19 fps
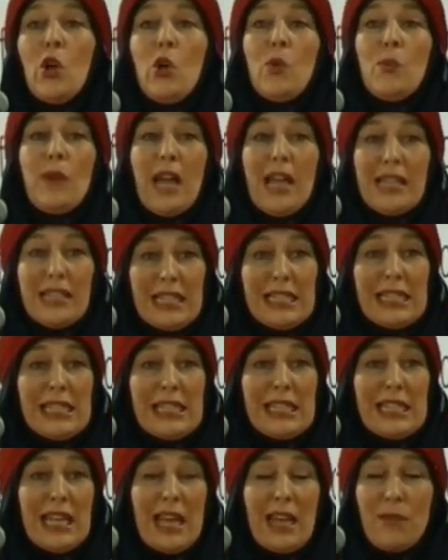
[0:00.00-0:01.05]
who by
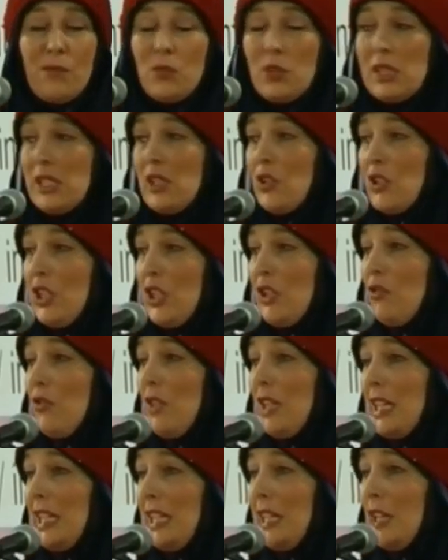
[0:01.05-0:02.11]
this time was looking
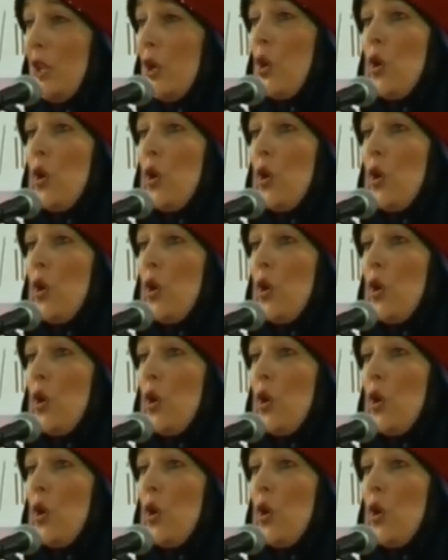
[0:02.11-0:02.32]
really